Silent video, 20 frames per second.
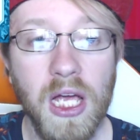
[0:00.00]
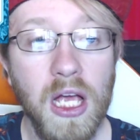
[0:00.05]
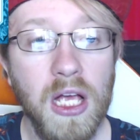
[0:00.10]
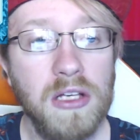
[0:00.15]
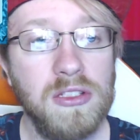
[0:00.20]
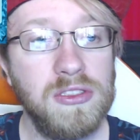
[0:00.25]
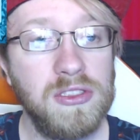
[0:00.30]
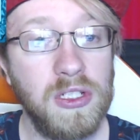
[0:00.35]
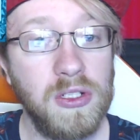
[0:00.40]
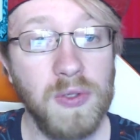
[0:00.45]

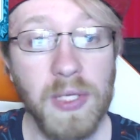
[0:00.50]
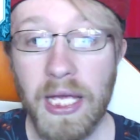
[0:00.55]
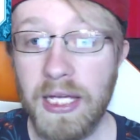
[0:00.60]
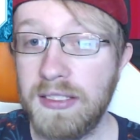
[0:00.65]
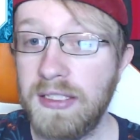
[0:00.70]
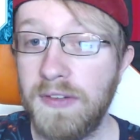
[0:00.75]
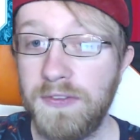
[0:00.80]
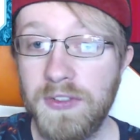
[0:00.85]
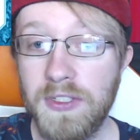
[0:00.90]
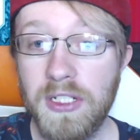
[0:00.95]
So yeah,
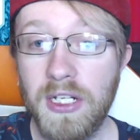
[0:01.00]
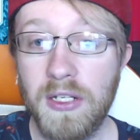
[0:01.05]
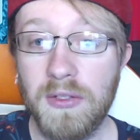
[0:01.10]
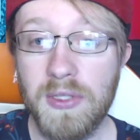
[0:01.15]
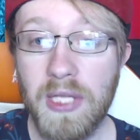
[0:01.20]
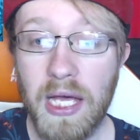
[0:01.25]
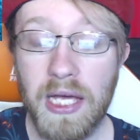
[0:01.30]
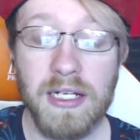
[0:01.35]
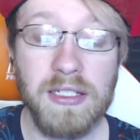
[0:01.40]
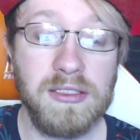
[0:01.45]
definitely know
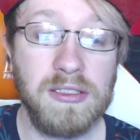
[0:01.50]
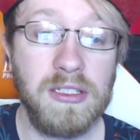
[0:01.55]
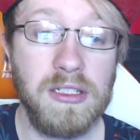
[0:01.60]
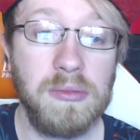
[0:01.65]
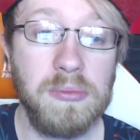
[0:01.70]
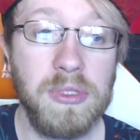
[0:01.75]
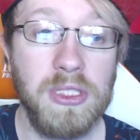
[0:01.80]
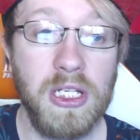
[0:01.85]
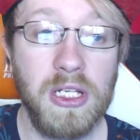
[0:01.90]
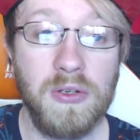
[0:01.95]
that is gonna
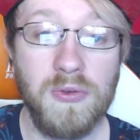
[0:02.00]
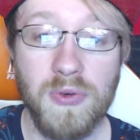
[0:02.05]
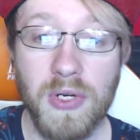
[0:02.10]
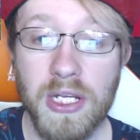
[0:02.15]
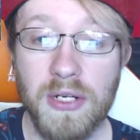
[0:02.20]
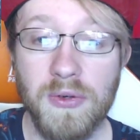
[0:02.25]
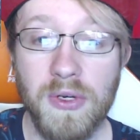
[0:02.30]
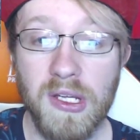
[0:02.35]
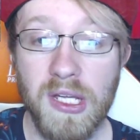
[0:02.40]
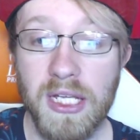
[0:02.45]
be a great,
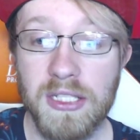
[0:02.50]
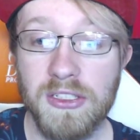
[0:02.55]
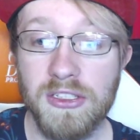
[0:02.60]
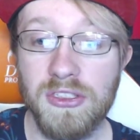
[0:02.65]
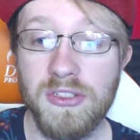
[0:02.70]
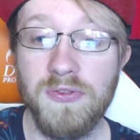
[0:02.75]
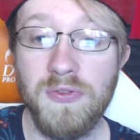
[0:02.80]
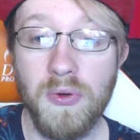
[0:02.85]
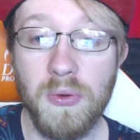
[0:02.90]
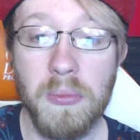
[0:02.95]
great
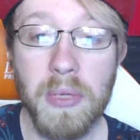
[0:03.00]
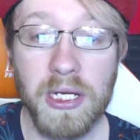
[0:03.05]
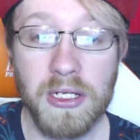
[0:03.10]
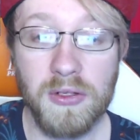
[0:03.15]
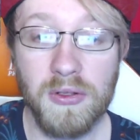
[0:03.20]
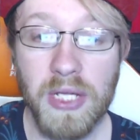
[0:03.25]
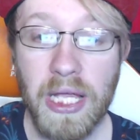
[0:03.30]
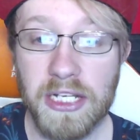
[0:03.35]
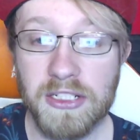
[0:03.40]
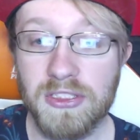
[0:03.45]
addition for my
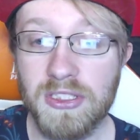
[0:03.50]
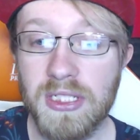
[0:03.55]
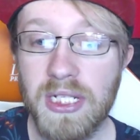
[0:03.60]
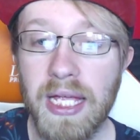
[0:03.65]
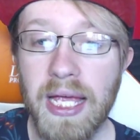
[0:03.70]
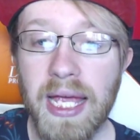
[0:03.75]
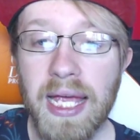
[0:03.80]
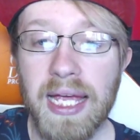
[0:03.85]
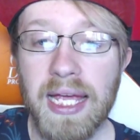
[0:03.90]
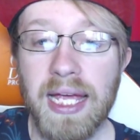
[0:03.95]
collection.
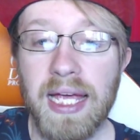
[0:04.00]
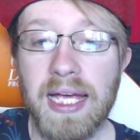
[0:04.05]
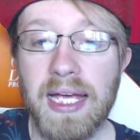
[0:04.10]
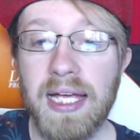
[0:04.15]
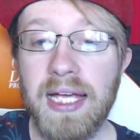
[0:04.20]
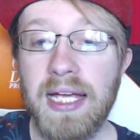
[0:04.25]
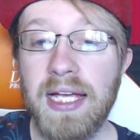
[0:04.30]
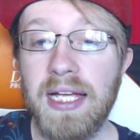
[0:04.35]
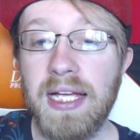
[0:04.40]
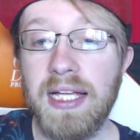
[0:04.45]

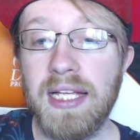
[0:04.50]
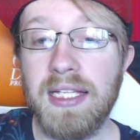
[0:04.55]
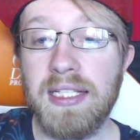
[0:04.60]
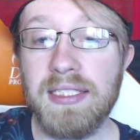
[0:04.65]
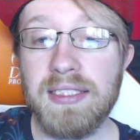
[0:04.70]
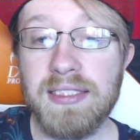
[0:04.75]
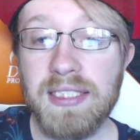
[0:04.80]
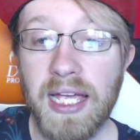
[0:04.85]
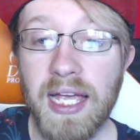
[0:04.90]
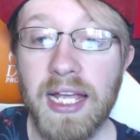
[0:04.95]
Uh,
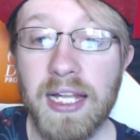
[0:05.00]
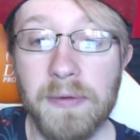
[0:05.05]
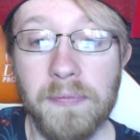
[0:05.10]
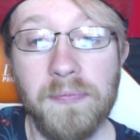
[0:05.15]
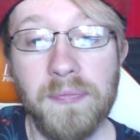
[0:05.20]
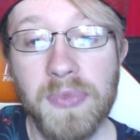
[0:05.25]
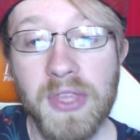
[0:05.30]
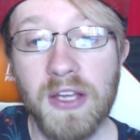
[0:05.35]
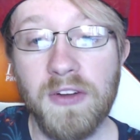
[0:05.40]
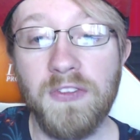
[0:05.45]
then
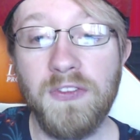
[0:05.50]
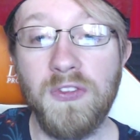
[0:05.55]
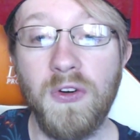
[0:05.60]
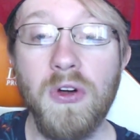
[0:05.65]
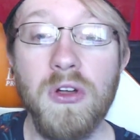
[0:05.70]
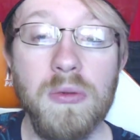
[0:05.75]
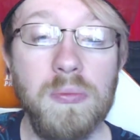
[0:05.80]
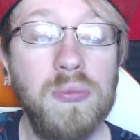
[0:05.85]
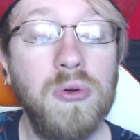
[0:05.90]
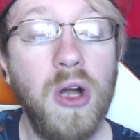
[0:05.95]

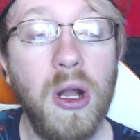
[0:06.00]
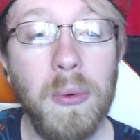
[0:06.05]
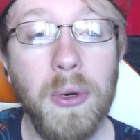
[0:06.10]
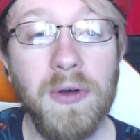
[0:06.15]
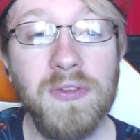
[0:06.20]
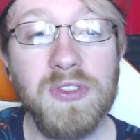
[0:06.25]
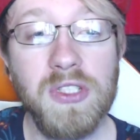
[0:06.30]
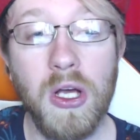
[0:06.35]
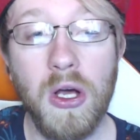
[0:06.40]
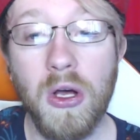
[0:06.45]
for the
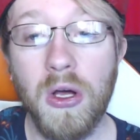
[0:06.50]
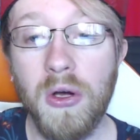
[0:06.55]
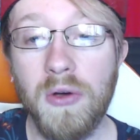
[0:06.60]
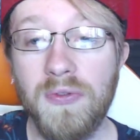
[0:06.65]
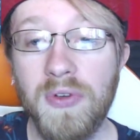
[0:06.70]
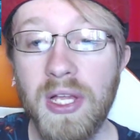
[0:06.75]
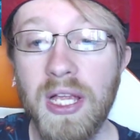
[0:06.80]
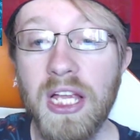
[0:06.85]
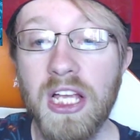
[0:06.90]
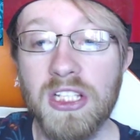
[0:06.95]
promos of
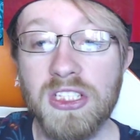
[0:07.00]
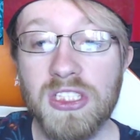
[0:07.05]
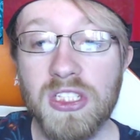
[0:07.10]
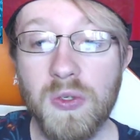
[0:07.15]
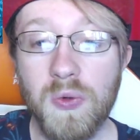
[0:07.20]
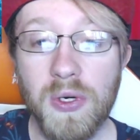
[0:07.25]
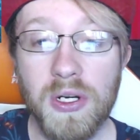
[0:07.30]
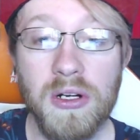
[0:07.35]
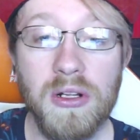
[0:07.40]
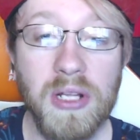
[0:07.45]

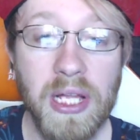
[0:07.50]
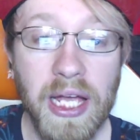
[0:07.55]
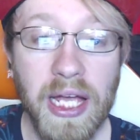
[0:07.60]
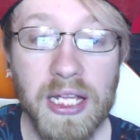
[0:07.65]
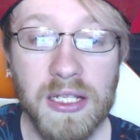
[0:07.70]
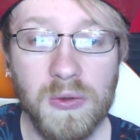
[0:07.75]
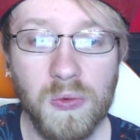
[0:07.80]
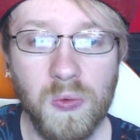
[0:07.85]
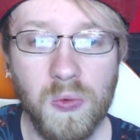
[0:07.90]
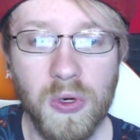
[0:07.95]
Squirtle
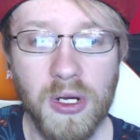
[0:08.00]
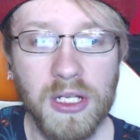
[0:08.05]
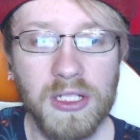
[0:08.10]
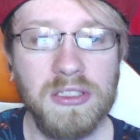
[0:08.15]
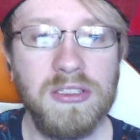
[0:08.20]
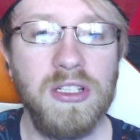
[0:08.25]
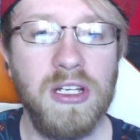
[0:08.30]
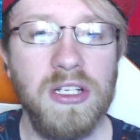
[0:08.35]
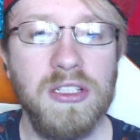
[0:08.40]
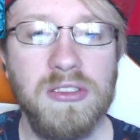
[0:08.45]
and
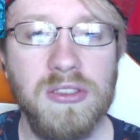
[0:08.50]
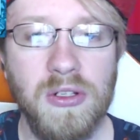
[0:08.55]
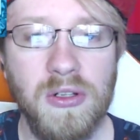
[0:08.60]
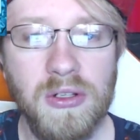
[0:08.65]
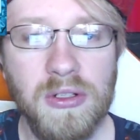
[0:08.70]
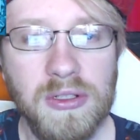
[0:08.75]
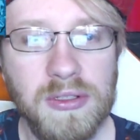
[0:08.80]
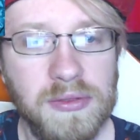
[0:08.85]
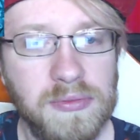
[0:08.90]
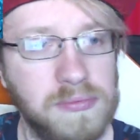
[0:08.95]

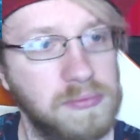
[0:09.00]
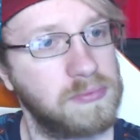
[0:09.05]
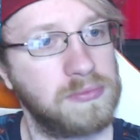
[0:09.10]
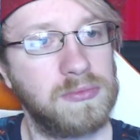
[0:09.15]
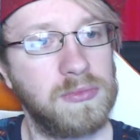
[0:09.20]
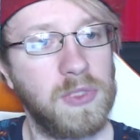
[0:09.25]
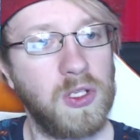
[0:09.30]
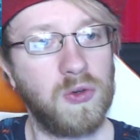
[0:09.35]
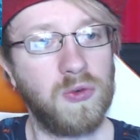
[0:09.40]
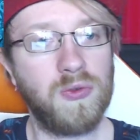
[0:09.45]
Wartortle.
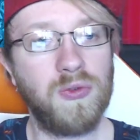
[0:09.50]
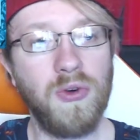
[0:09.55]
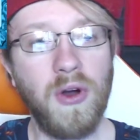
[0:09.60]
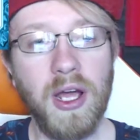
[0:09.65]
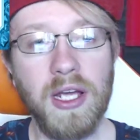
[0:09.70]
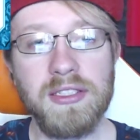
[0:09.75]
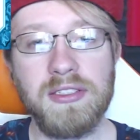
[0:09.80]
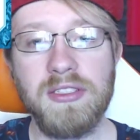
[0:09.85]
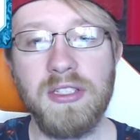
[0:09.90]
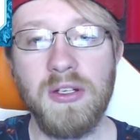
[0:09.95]

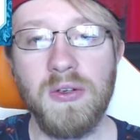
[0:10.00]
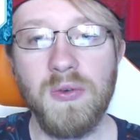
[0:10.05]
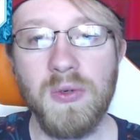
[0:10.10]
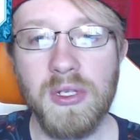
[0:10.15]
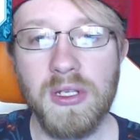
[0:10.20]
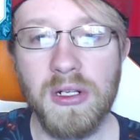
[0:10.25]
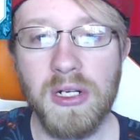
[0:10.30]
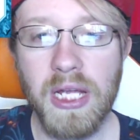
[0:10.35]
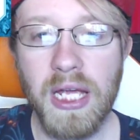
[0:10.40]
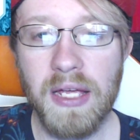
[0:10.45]
Right, so we're
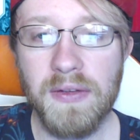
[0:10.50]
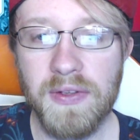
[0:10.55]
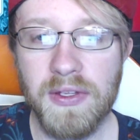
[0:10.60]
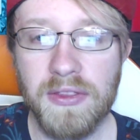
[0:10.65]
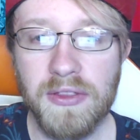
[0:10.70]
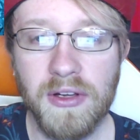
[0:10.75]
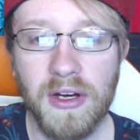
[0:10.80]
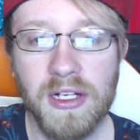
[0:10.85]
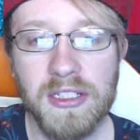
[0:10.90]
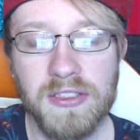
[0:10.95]
gonna have a
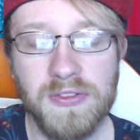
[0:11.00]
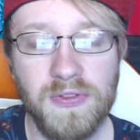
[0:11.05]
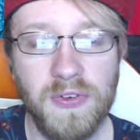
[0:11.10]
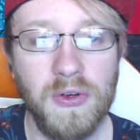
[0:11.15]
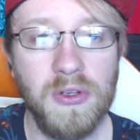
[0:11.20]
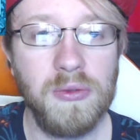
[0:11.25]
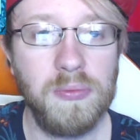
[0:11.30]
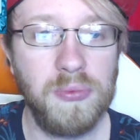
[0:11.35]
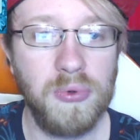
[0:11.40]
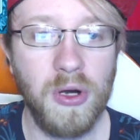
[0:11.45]
nice
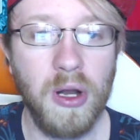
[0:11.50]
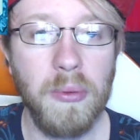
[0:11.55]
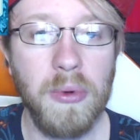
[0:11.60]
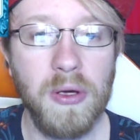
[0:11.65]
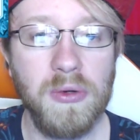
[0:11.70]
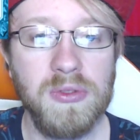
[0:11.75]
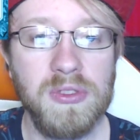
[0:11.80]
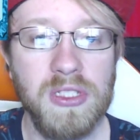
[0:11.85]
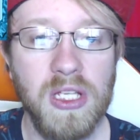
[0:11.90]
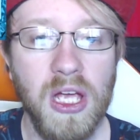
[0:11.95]
foil
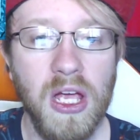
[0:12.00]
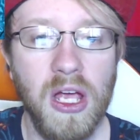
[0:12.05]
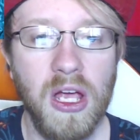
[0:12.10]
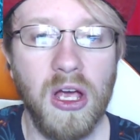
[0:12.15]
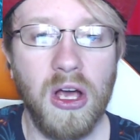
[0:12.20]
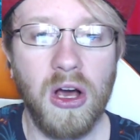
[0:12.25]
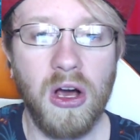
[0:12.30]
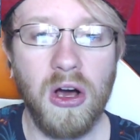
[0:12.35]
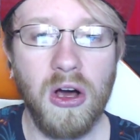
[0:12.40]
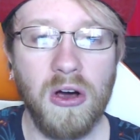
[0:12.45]
promos
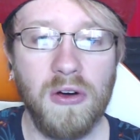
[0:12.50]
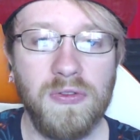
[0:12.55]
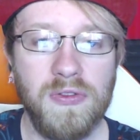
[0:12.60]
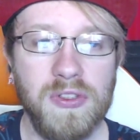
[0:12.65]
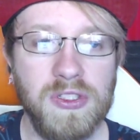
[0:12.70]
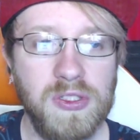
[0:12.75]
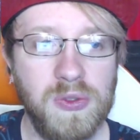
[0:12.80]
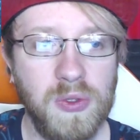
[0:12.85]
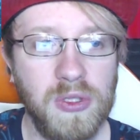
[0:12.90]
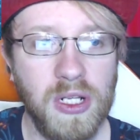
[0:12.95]
of uh,
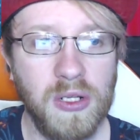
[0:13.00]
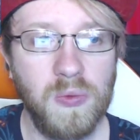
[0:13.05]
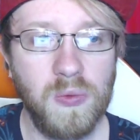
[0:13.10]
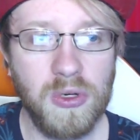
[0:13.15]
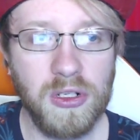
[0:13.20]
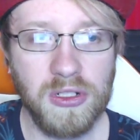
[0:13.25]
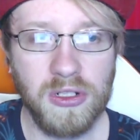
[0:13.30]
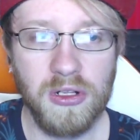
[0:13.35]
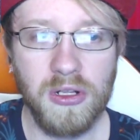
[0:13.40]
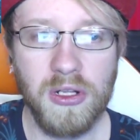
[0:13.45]
Squirtle and
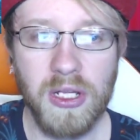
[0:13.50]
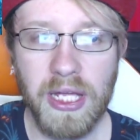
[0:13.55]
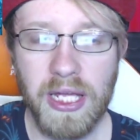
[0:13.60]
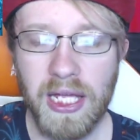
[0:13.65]
Wartortle.